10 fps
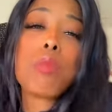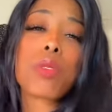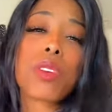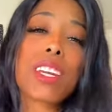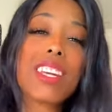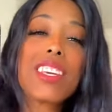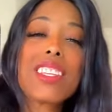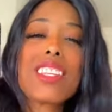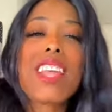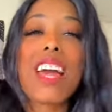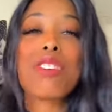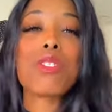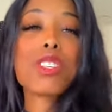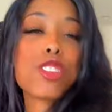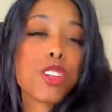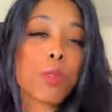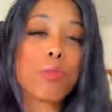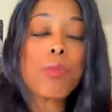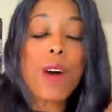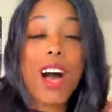breathe life into your
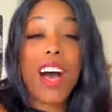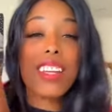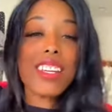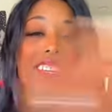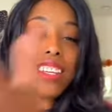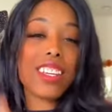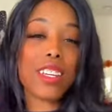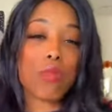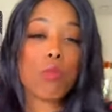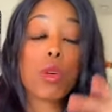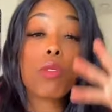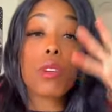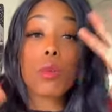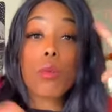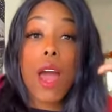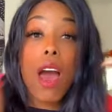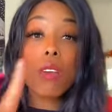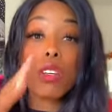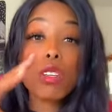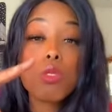body and move it
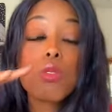around, and